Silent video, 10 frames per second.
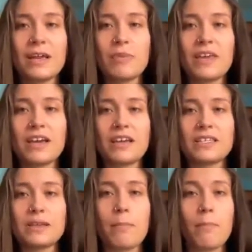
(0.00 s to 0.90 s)

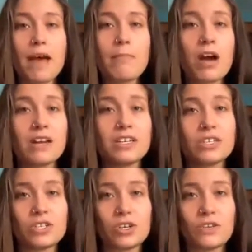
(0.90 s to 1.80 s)
because my body
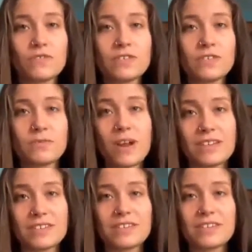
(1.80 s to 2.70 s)
deserves
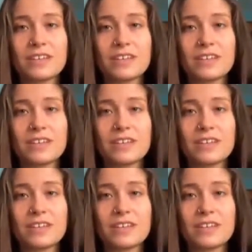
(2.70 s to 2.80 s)
rest.